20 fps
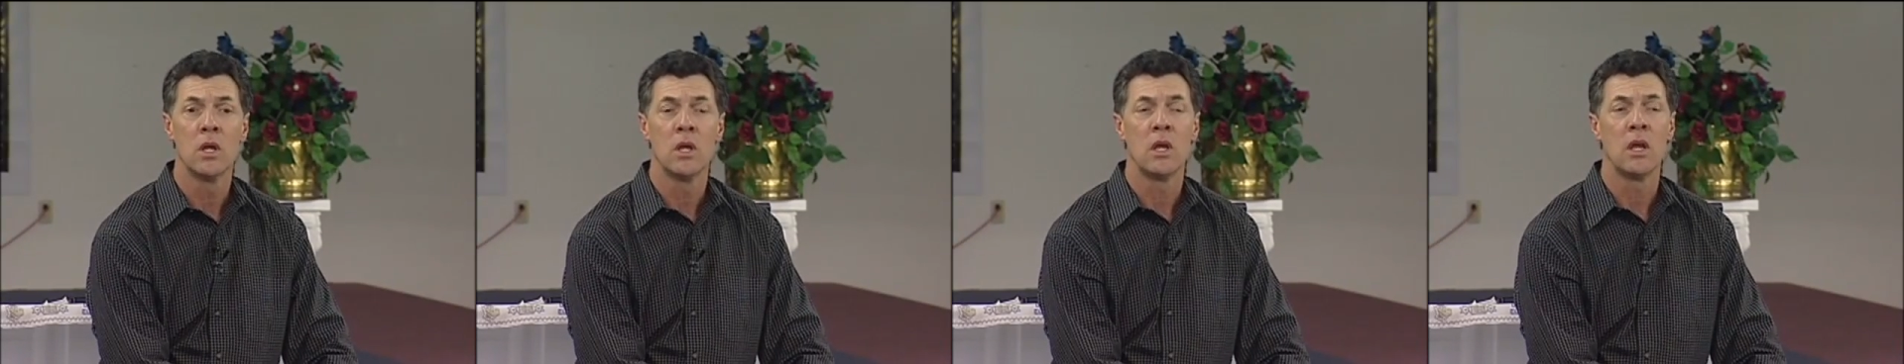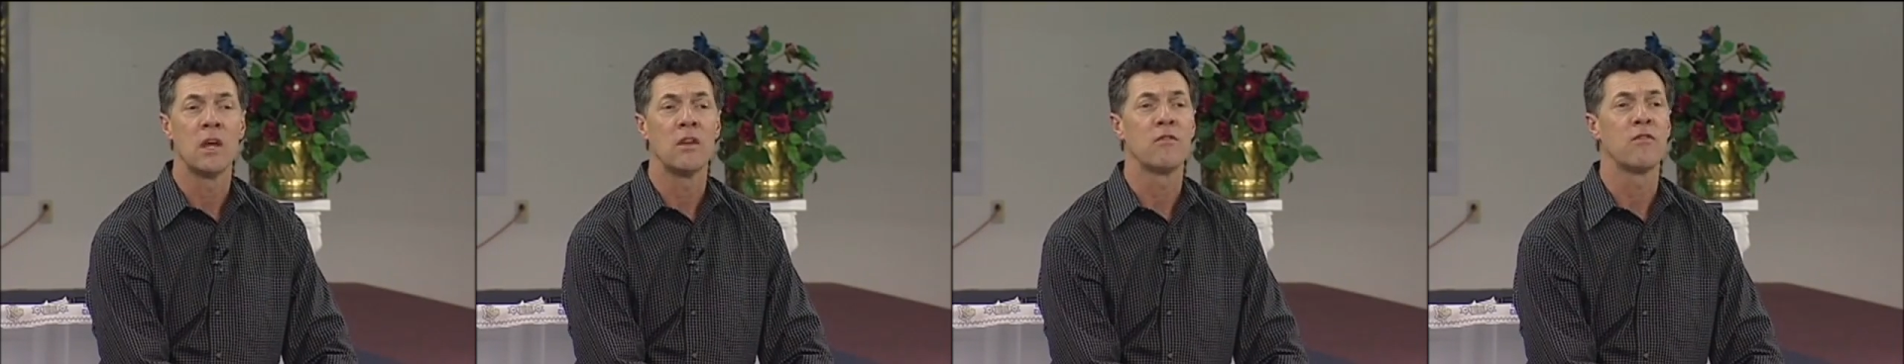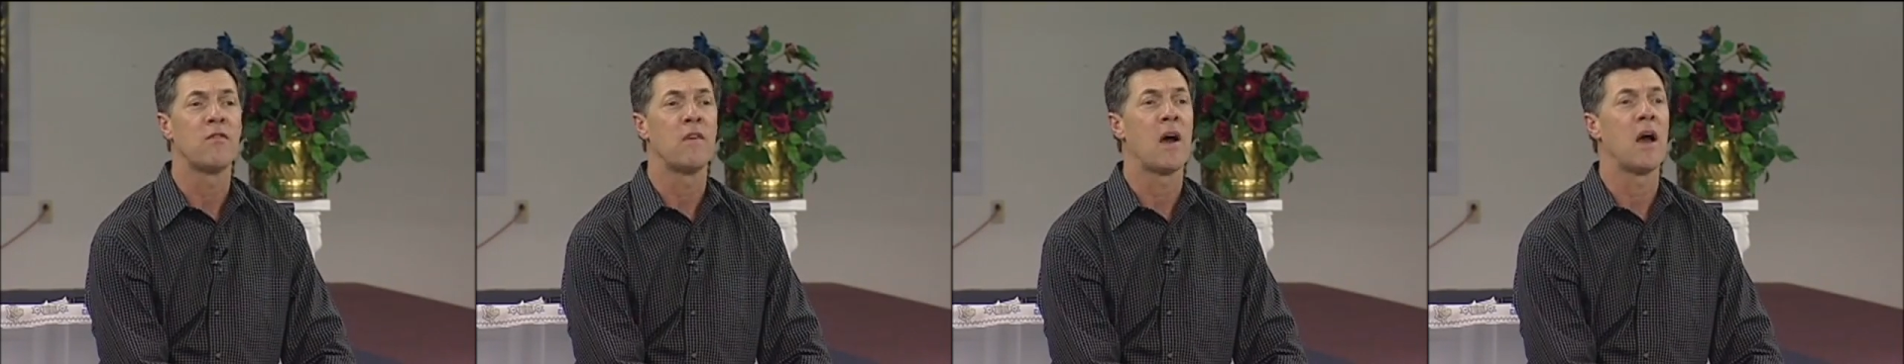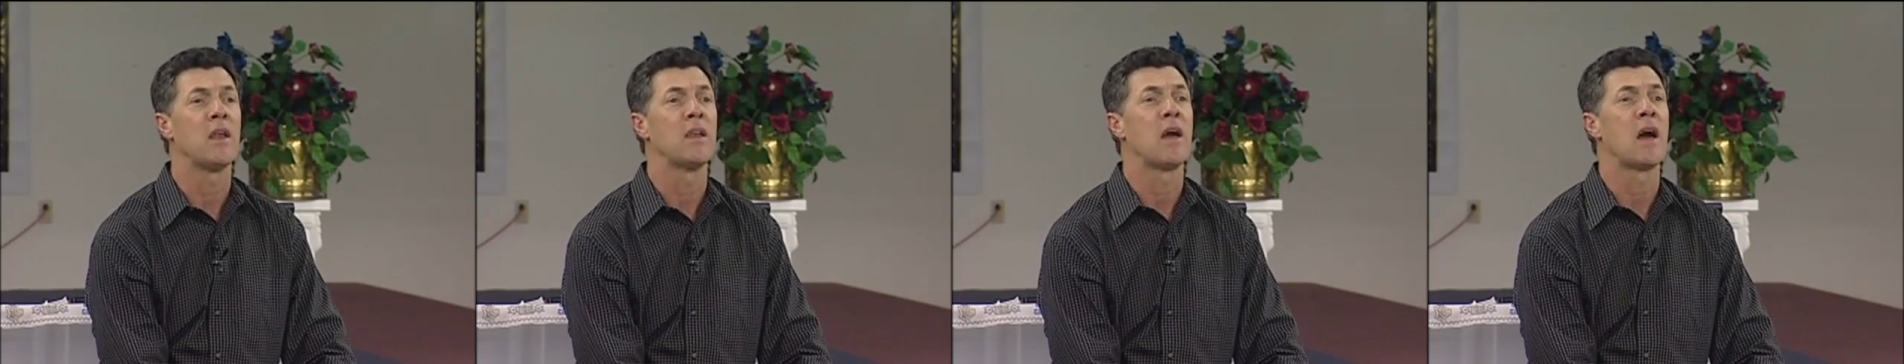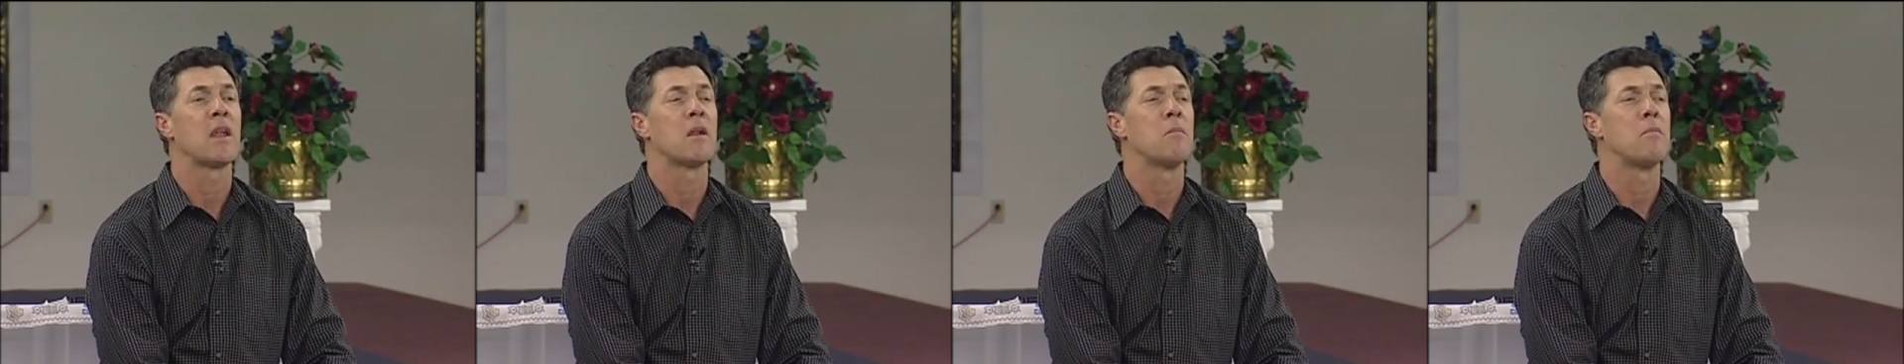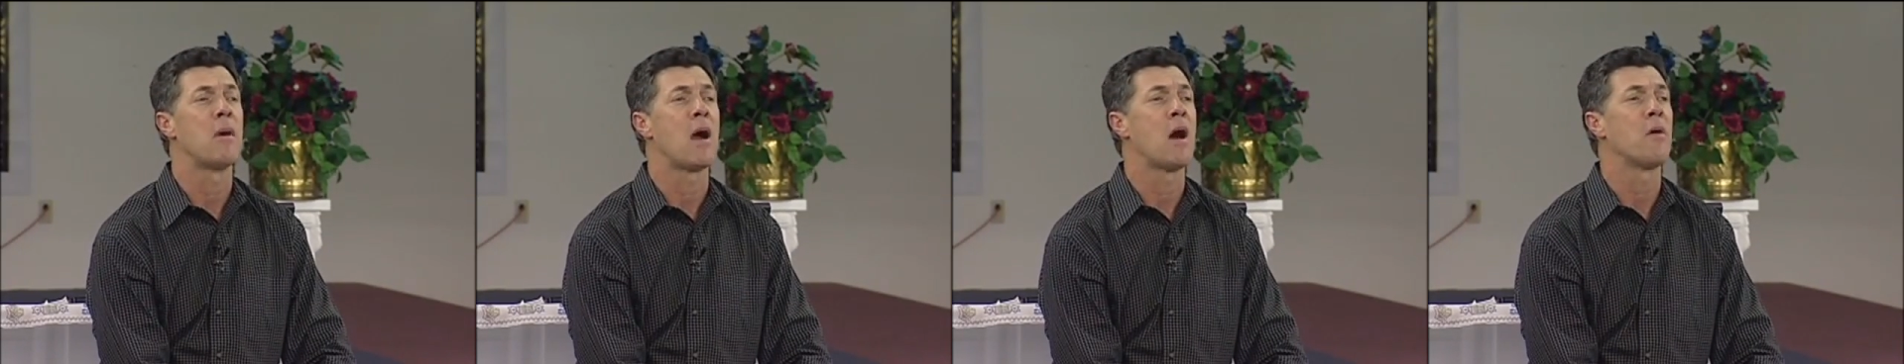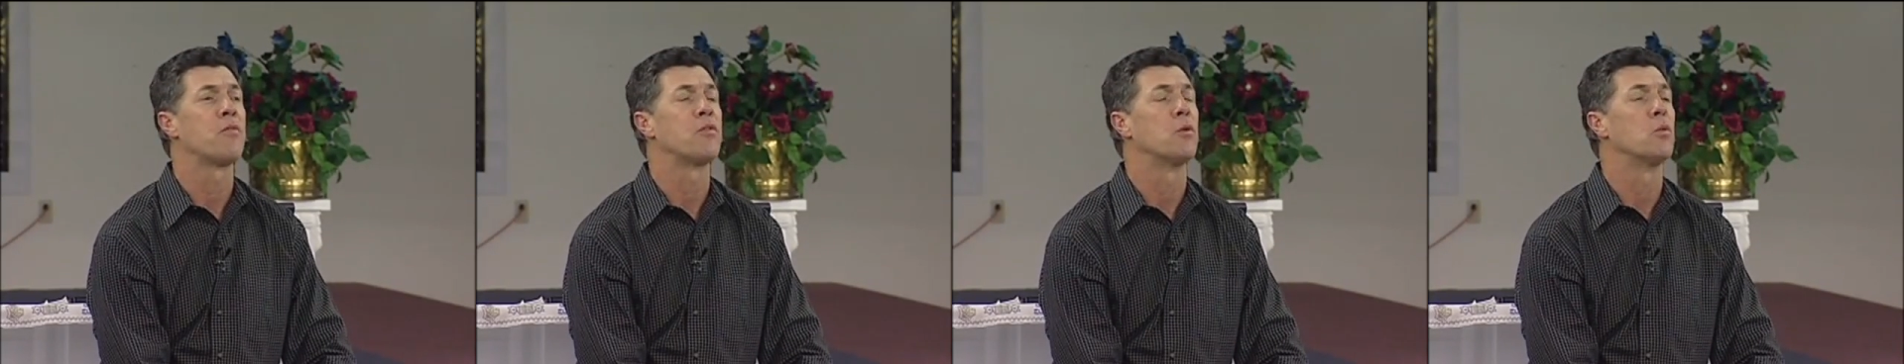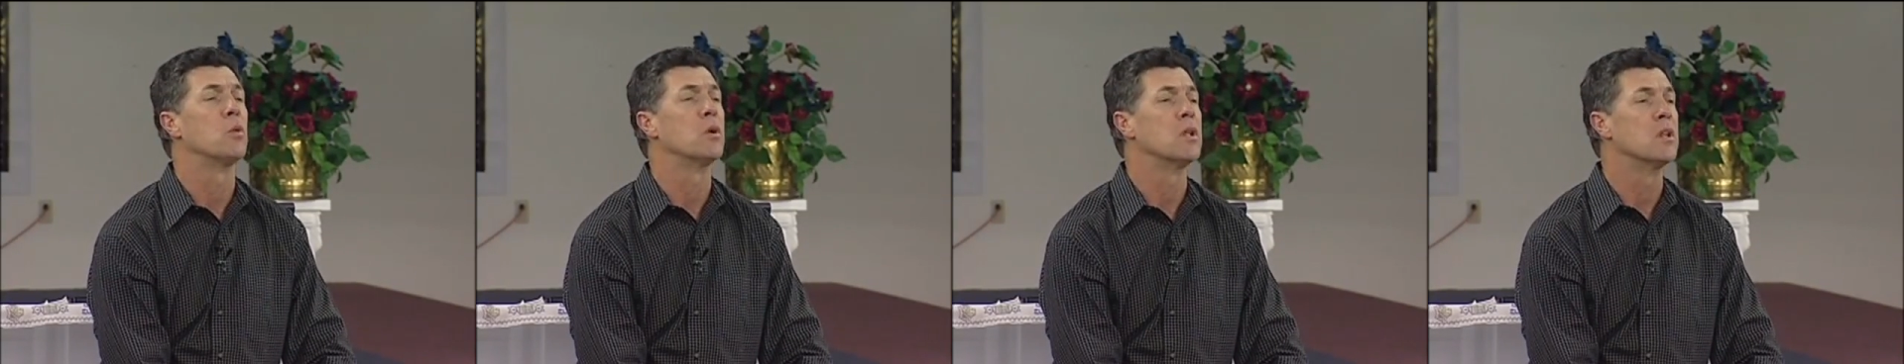and find out about
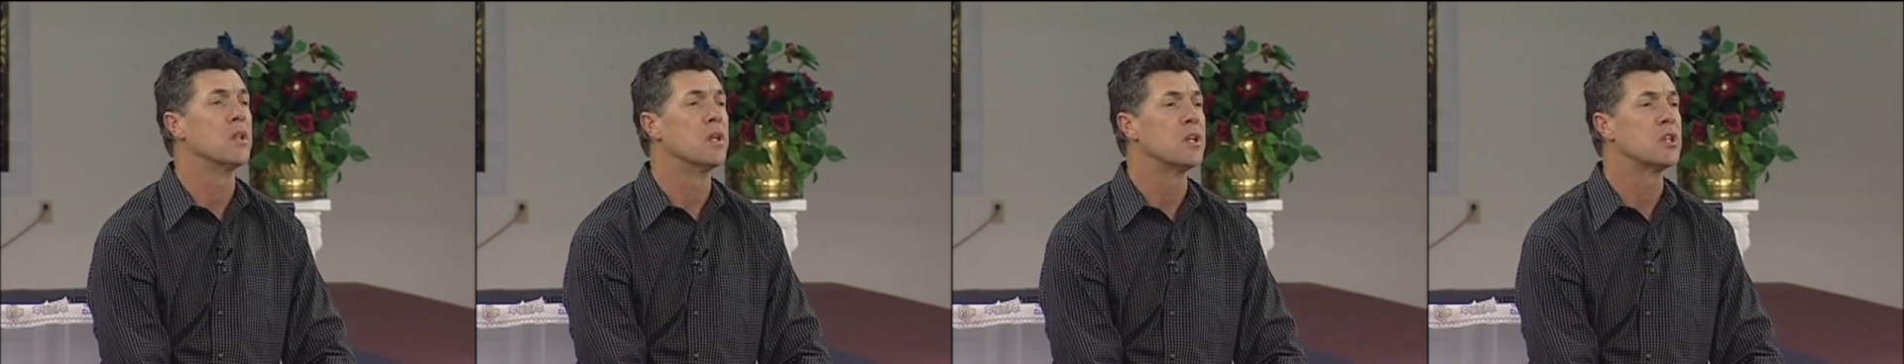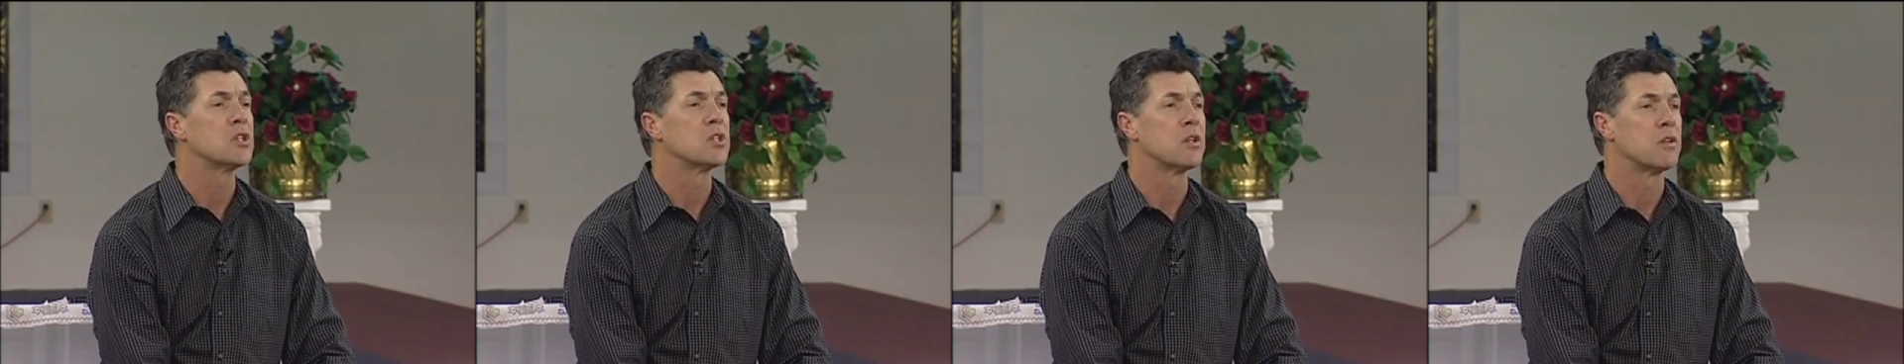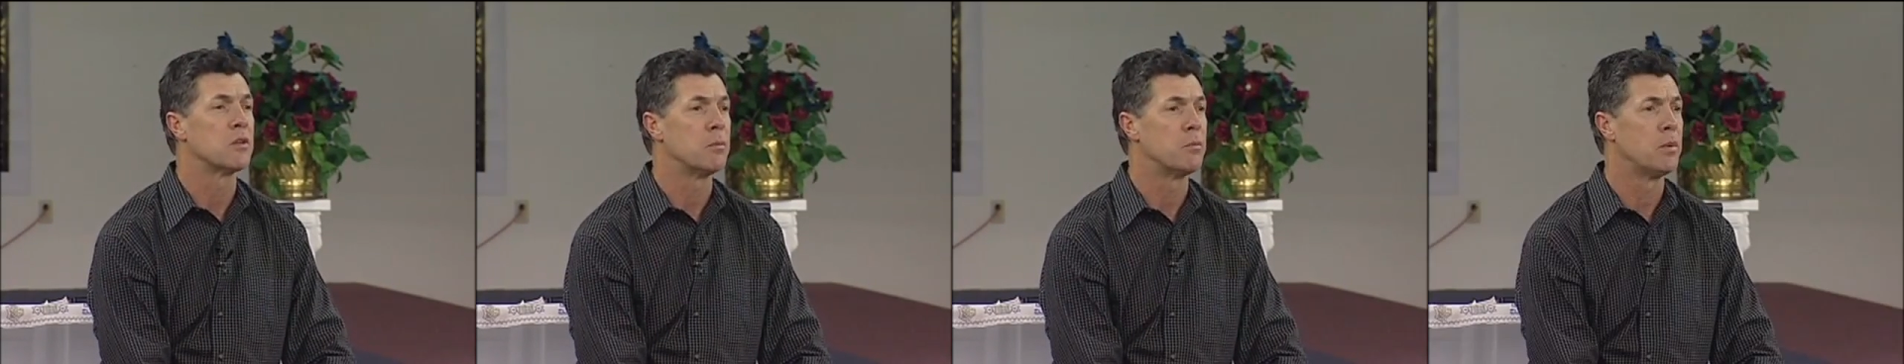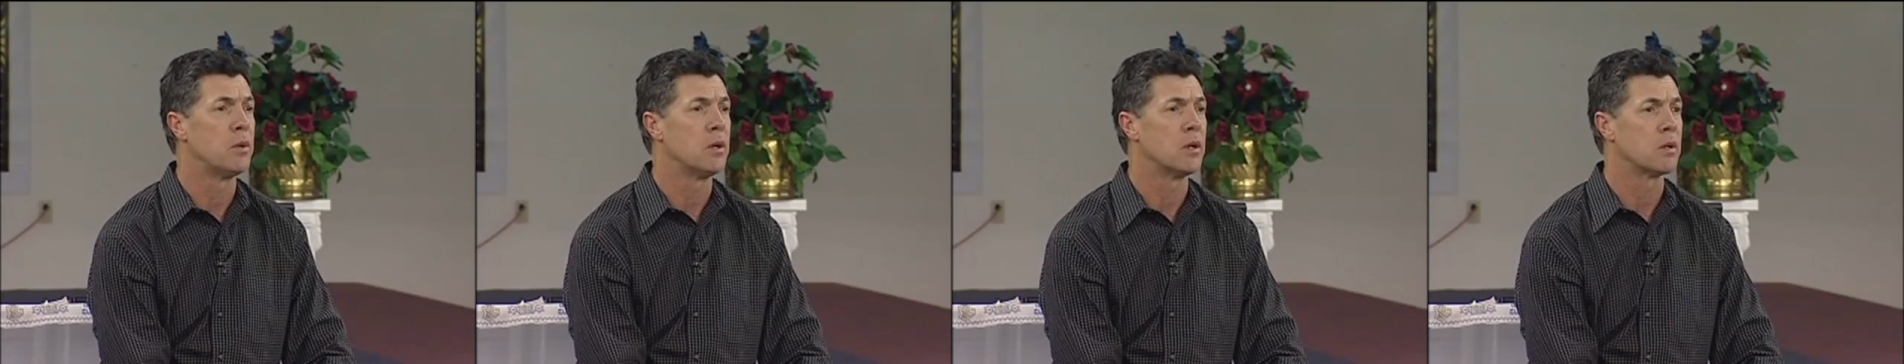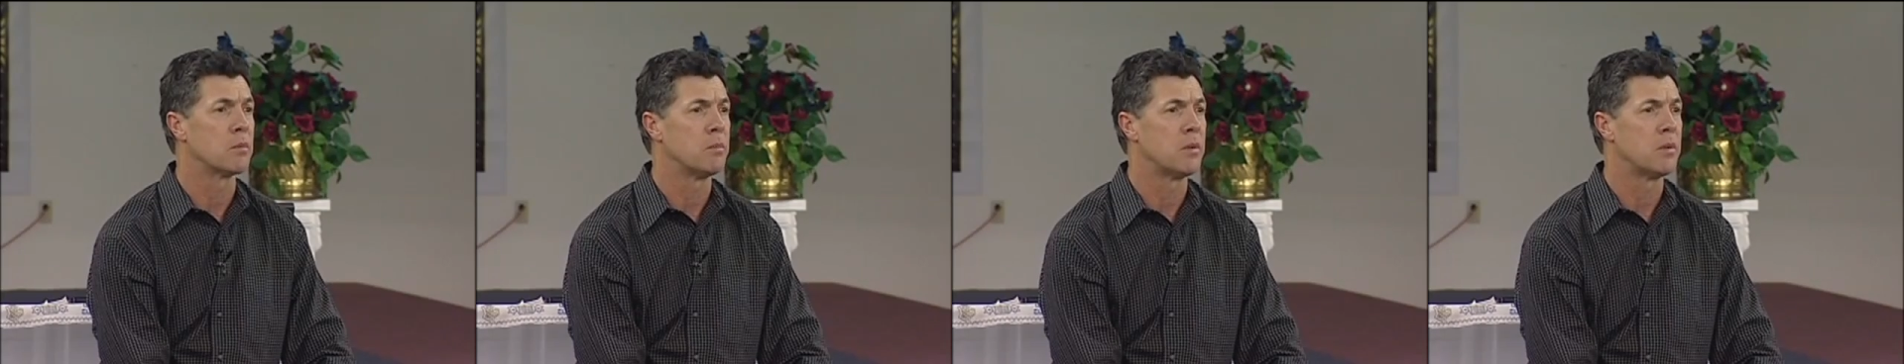the release of the book.